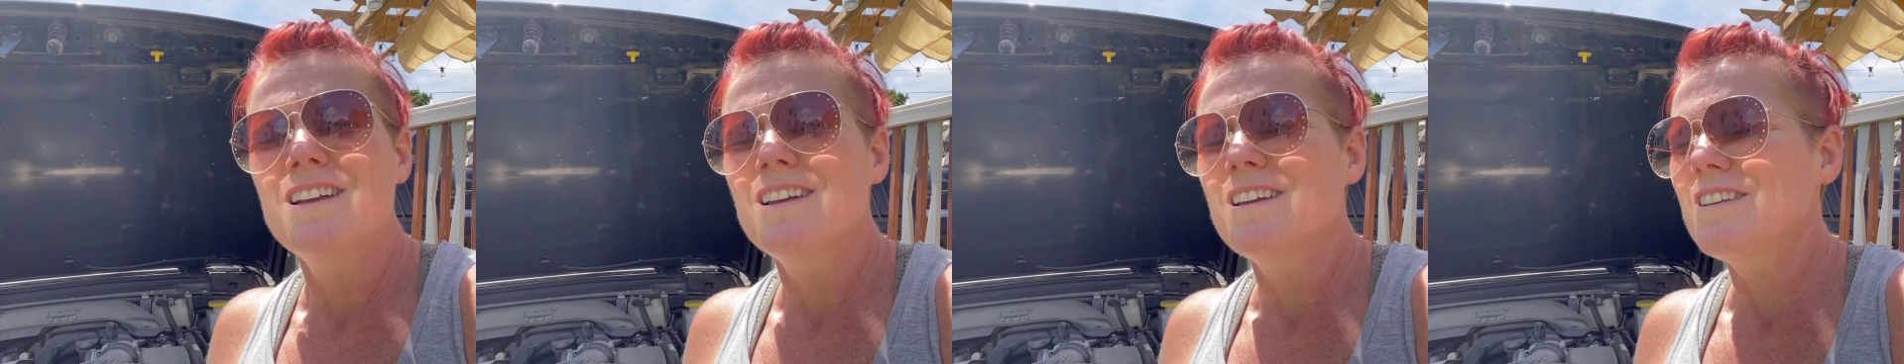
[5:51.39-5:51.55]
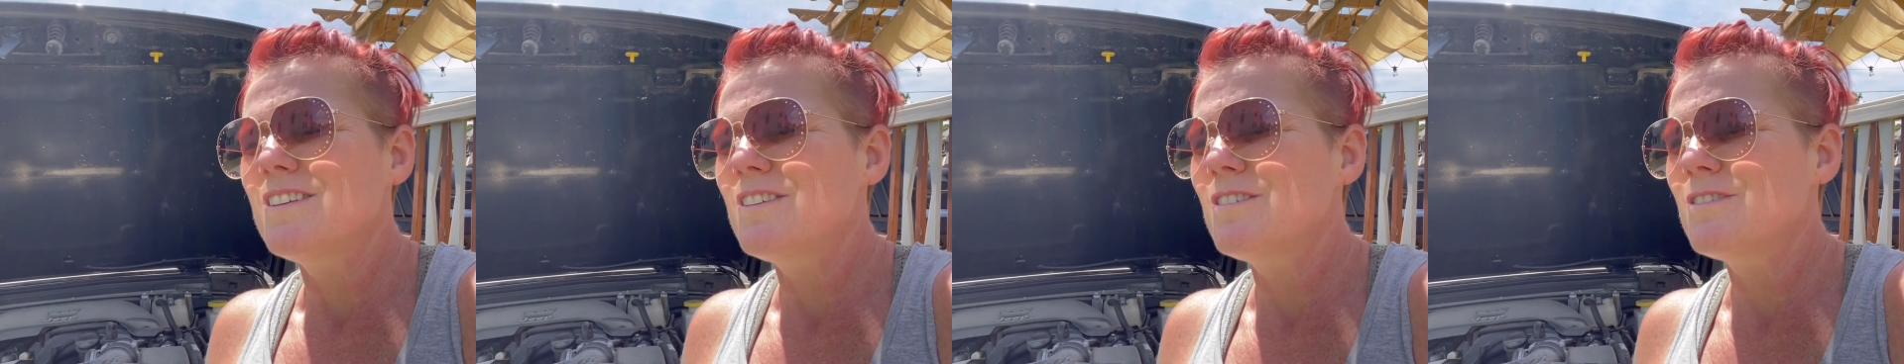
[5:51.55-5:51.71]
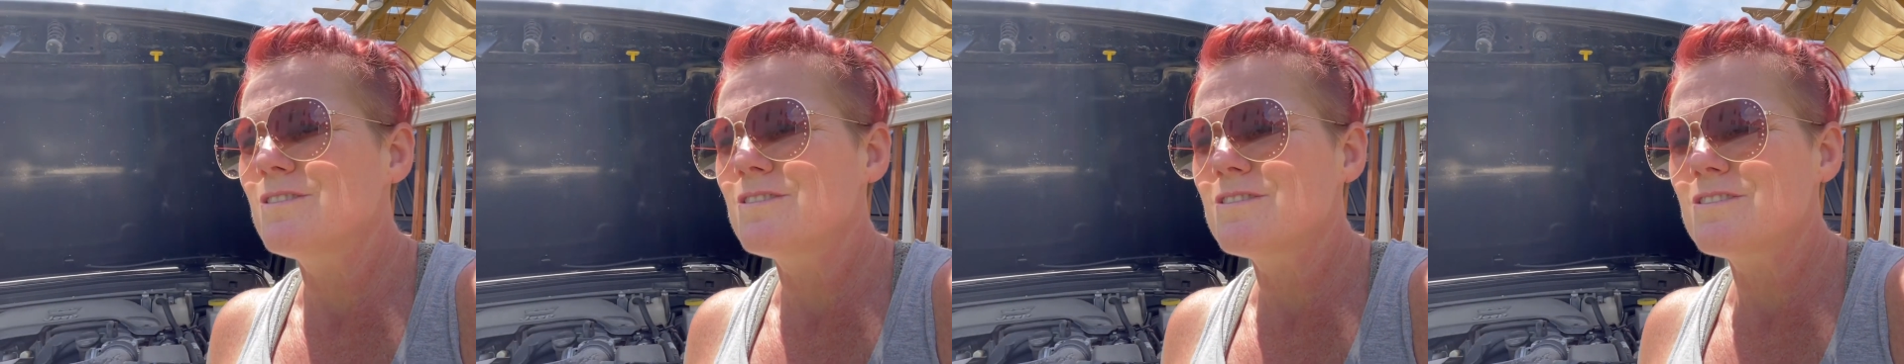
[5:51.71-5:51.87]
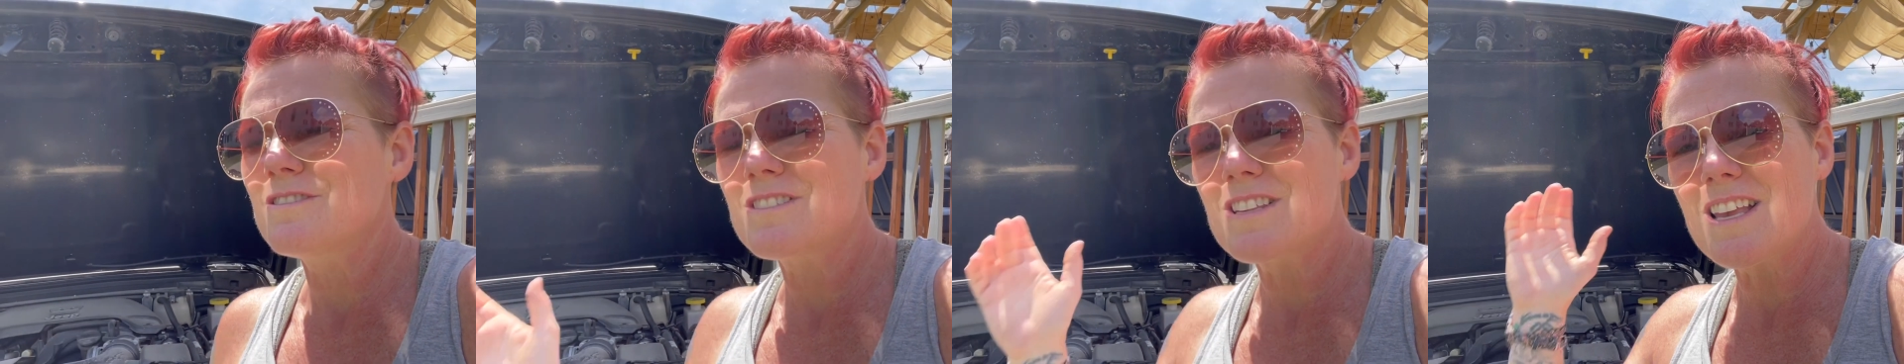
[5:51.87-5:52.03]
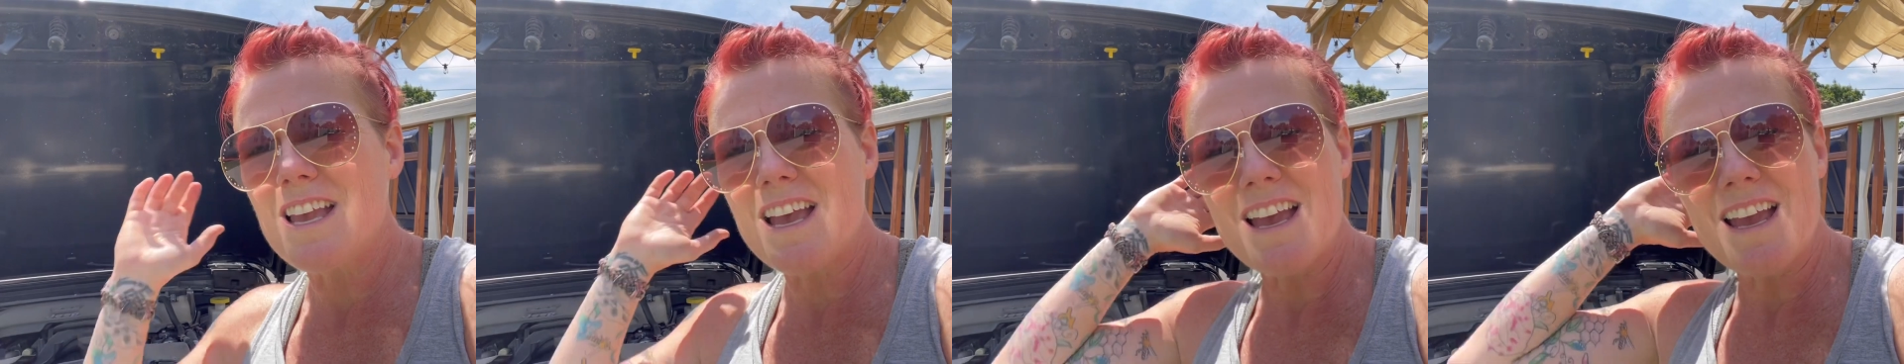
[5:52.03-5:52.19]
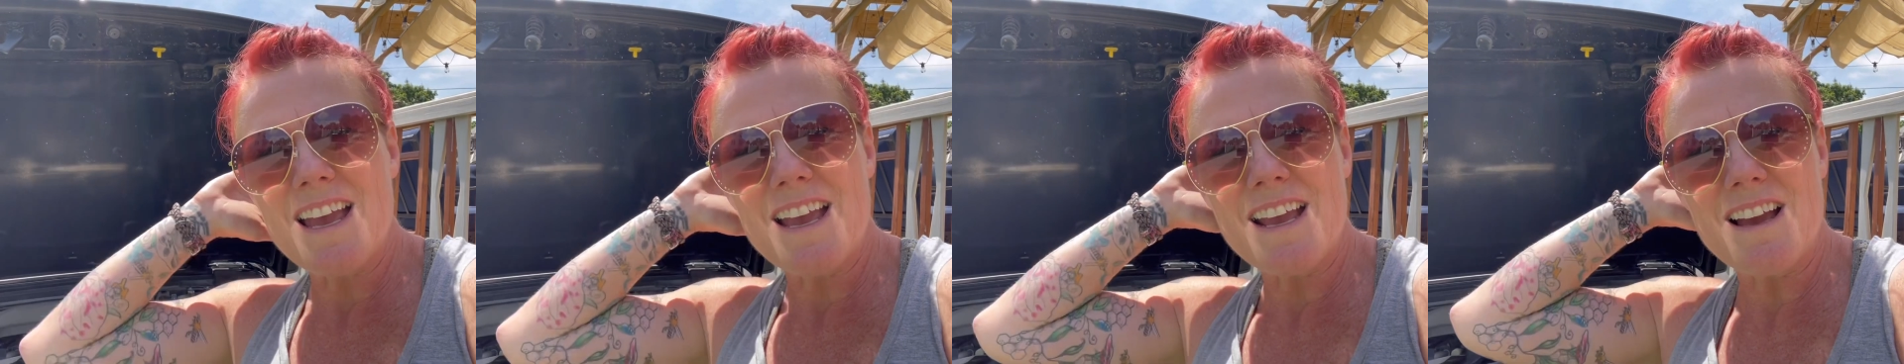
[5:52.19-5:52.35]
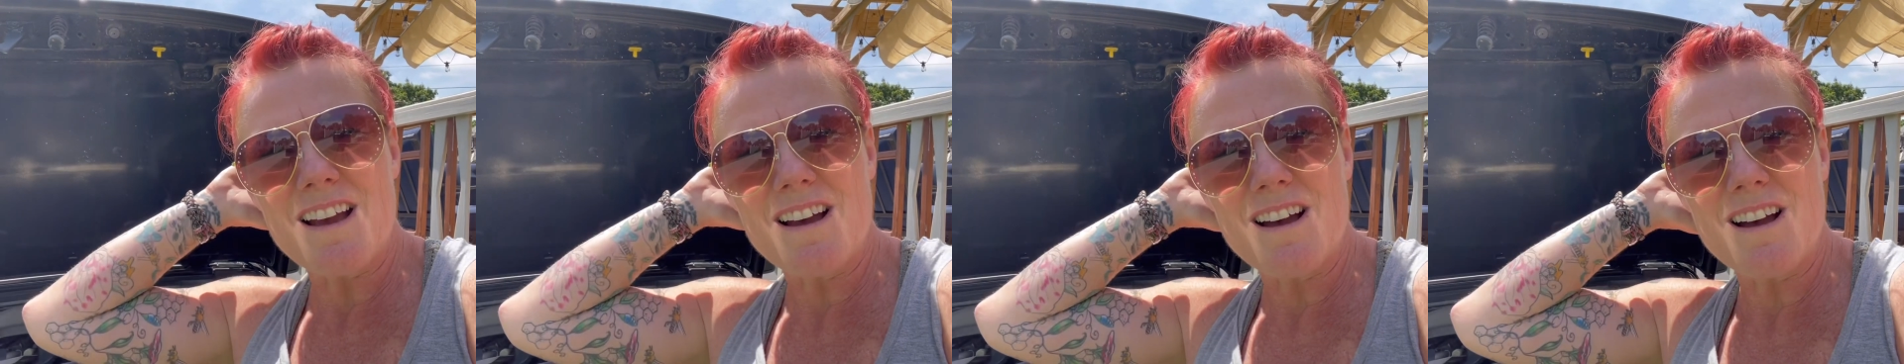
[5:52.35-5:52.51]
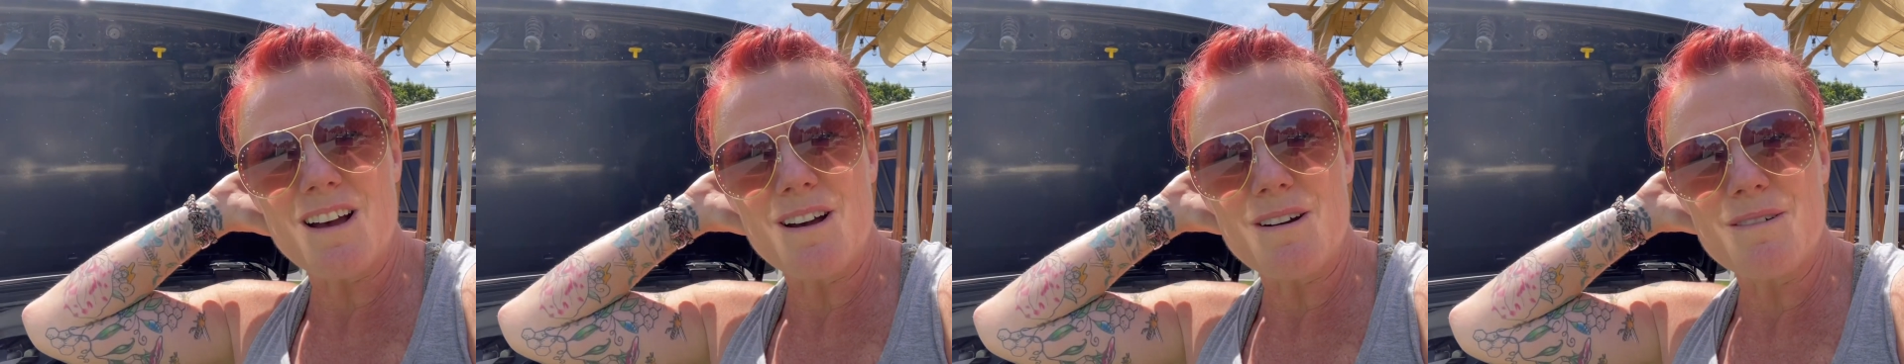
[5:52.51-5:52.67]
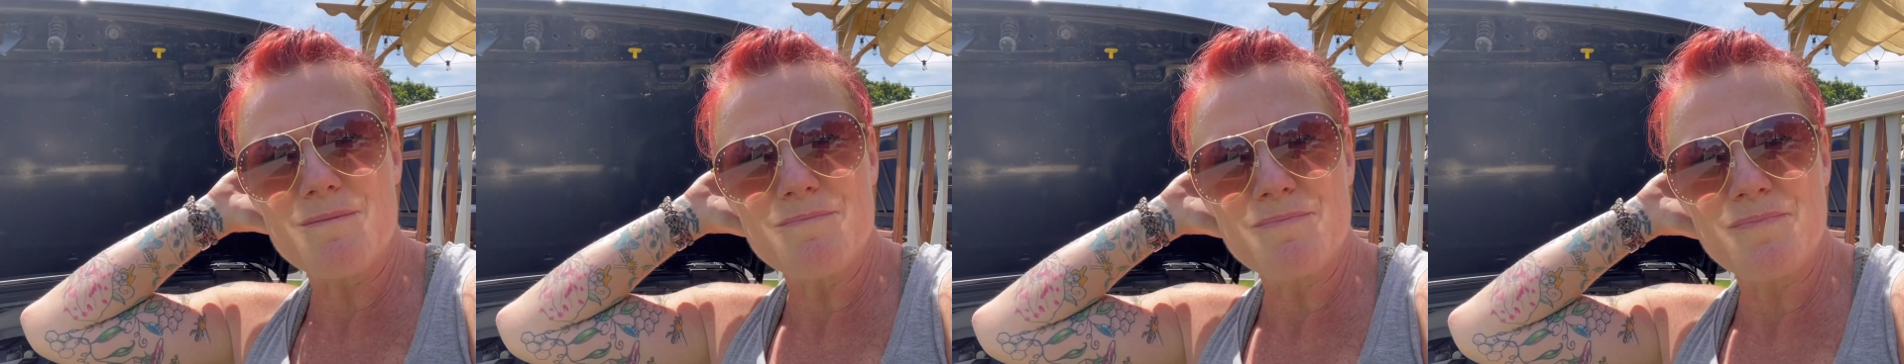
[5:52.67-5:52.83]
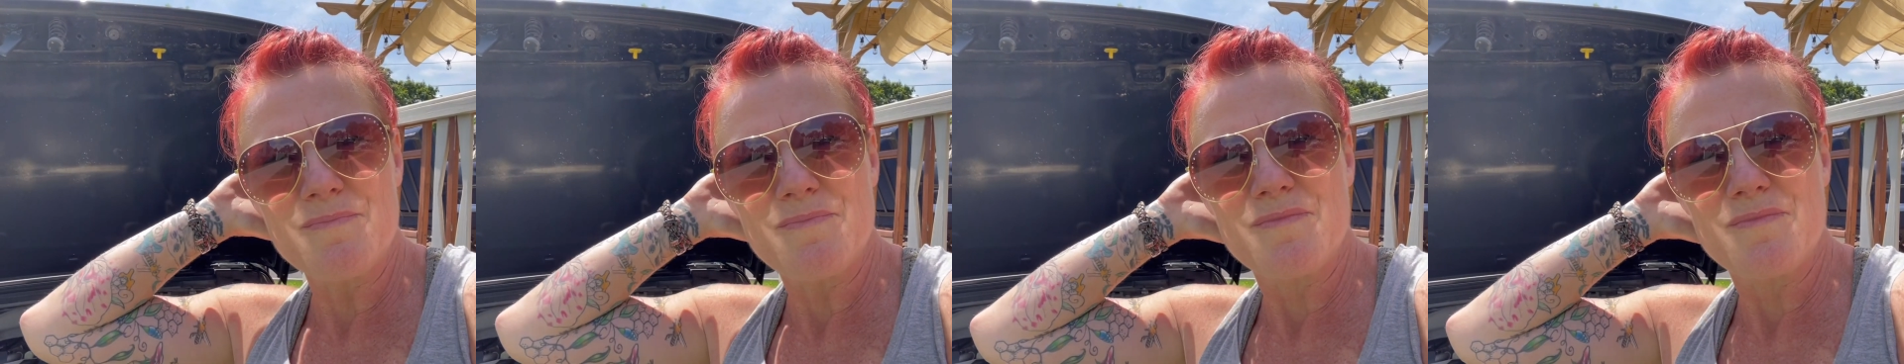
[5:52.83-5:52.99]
Use a